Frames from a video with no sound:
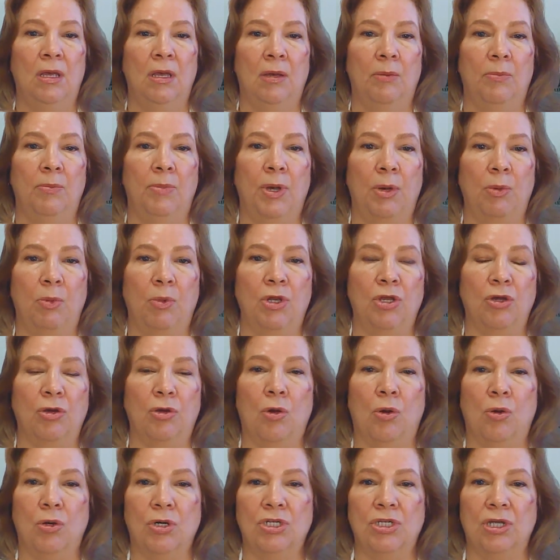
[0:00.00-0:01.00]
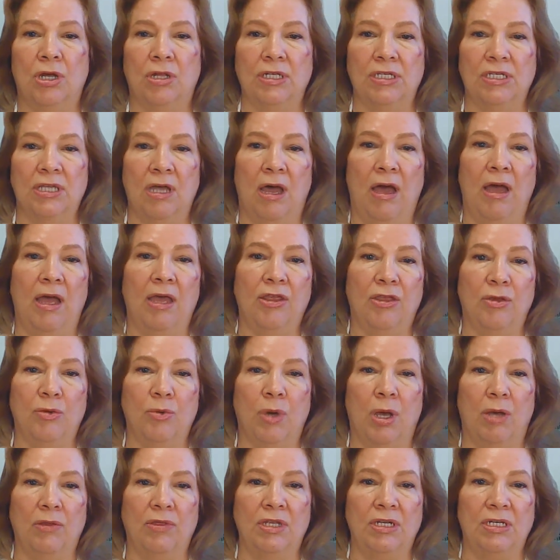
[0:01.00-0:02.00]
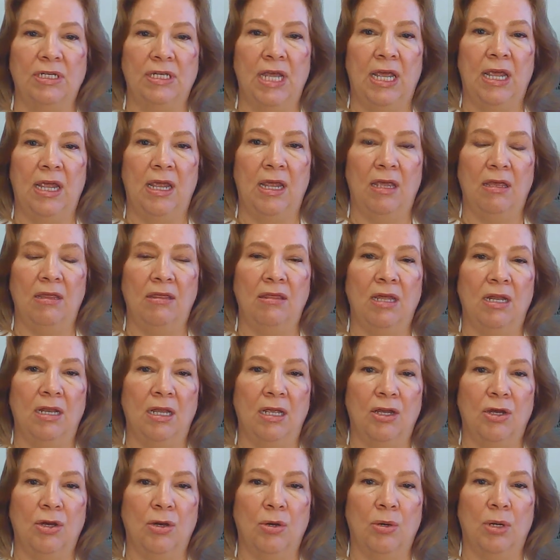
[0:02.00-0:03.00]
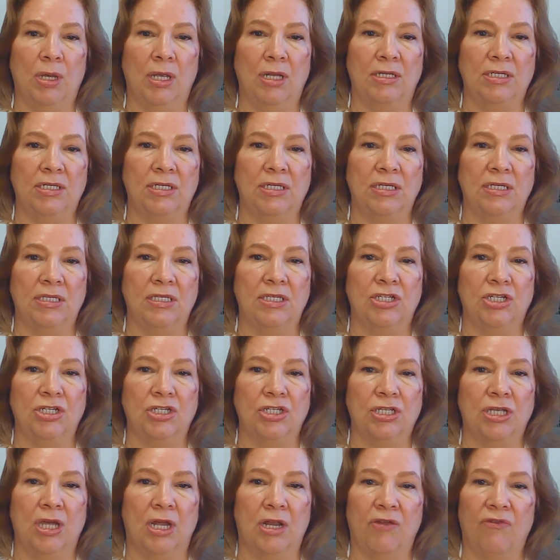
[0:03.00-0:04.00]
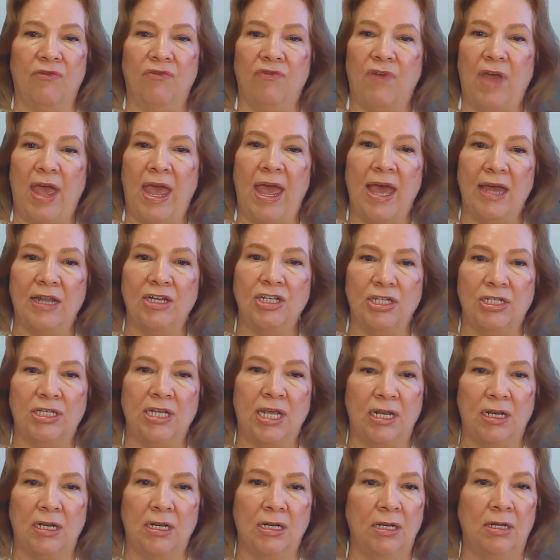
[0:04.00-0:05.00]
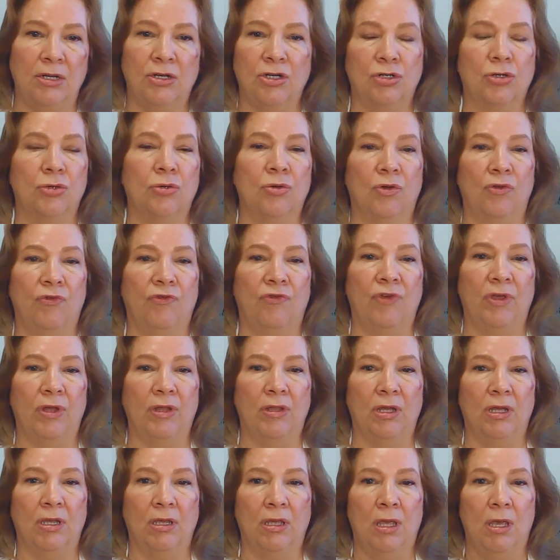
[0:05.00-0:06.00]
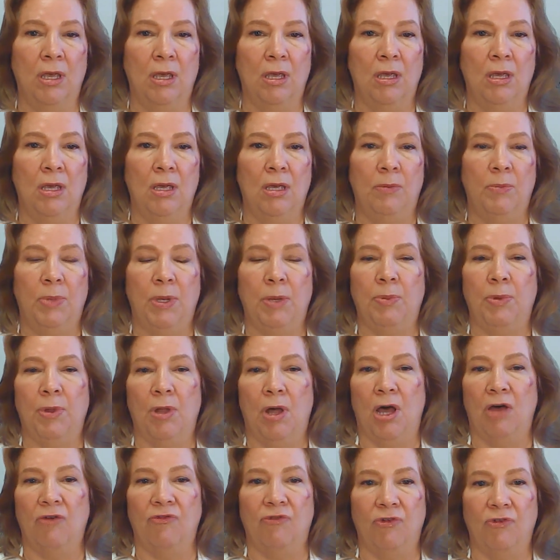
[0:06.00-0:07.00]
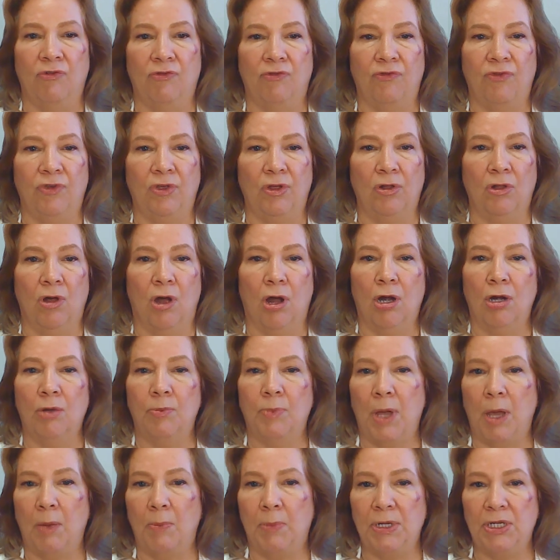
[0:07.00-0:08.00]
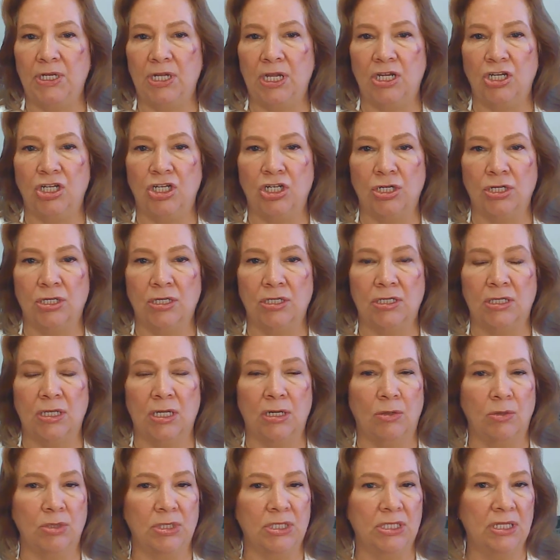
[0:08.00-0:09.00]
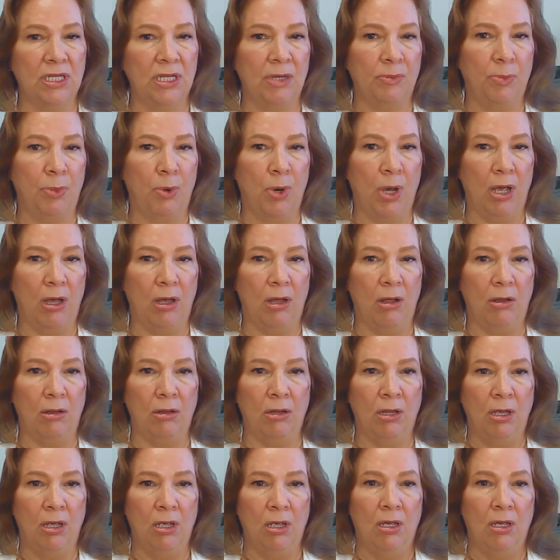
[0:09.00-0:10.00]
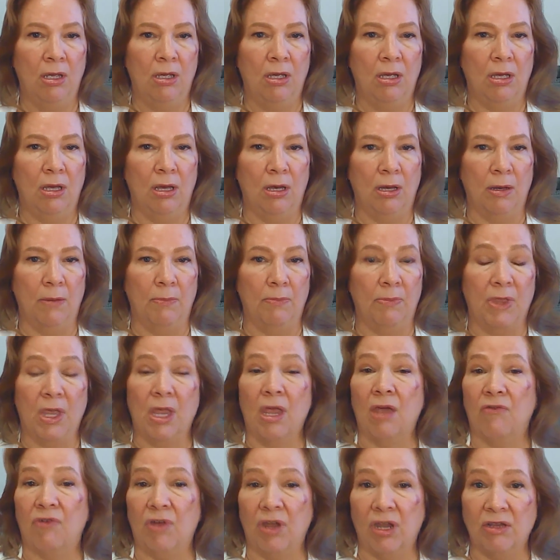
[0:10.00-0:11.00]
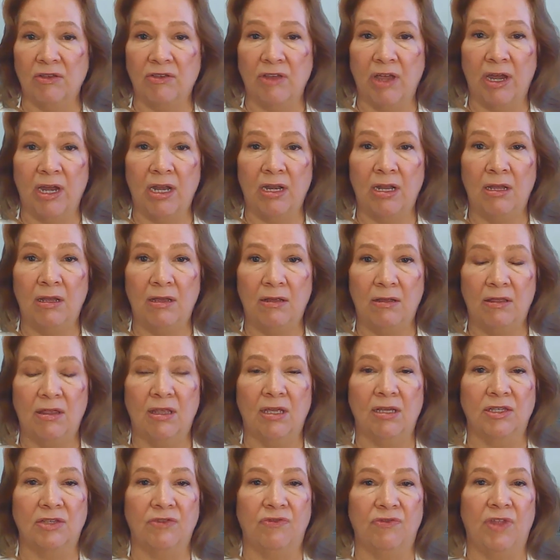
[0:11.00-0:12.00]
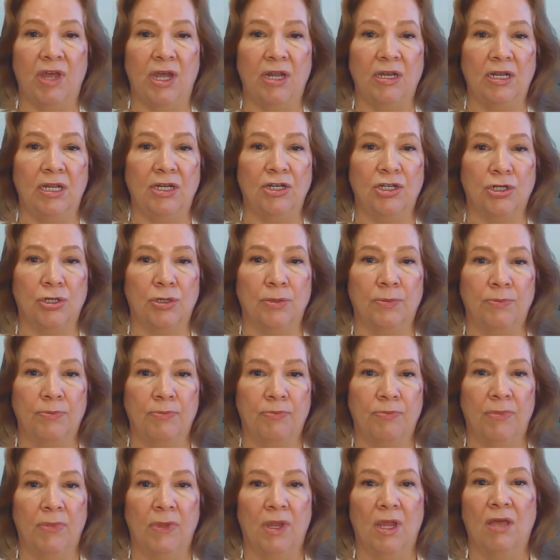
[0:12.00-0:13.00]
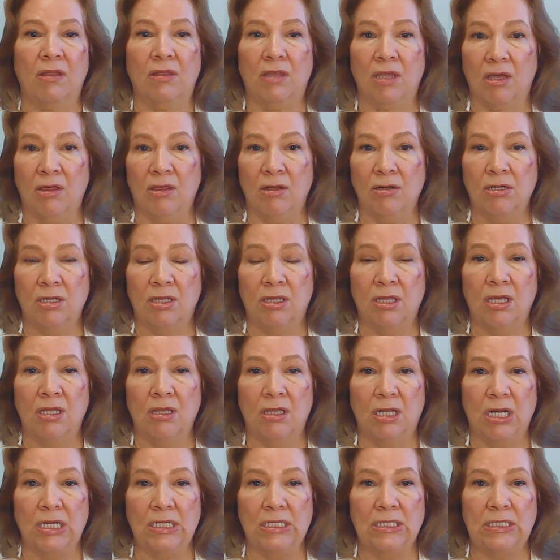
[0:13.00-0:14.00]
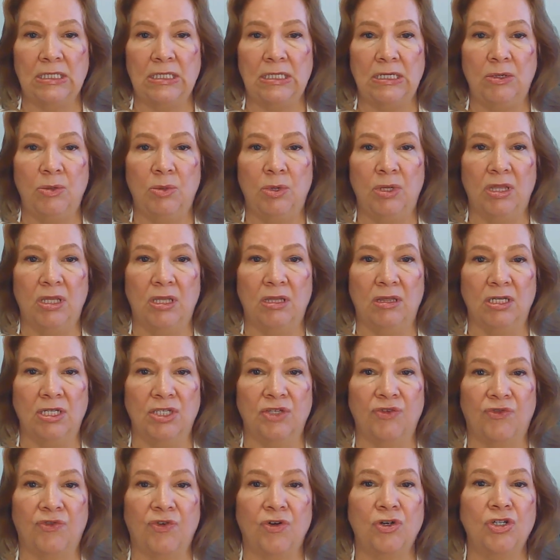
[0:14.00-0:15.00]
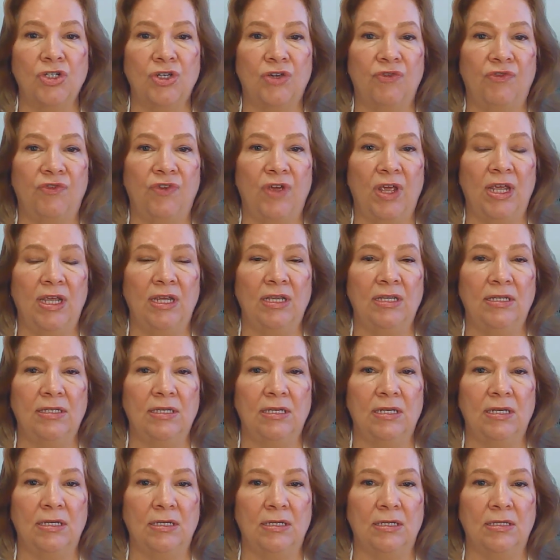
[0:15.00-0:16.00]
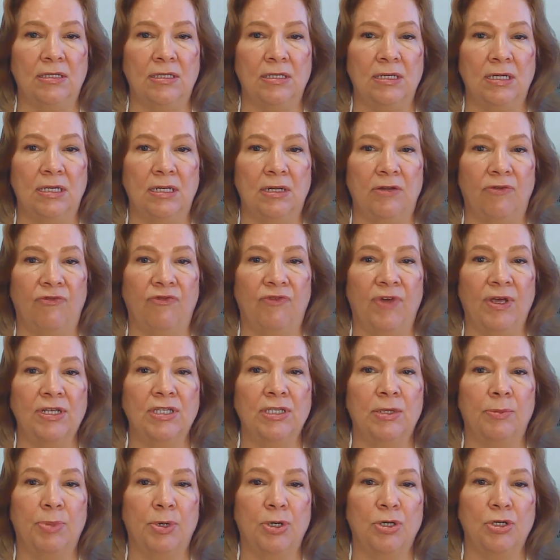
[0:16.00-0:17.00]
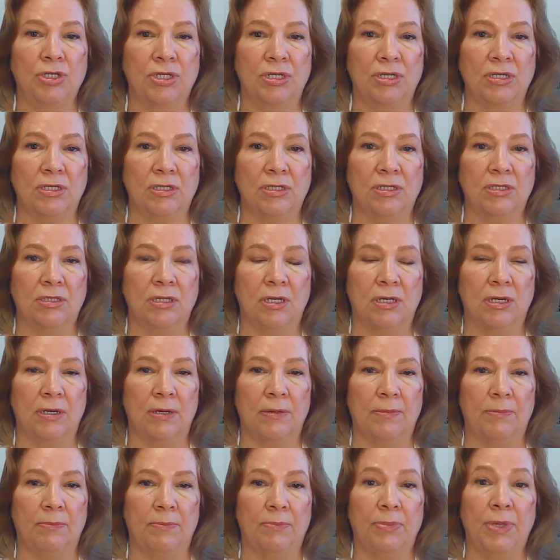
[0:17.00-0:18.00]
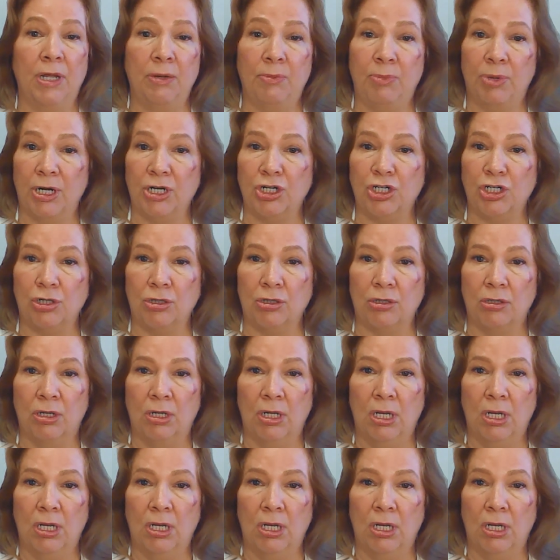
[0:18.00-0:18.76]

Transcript: But when your cortisol is high throughout the day, then it creates this just kind of agitated internal feeling. People often feel heart palpitations, they don't sleep well, they have anxiety, things of that nature. The other thing that I see within this first phase is it affects a person's blood pressure.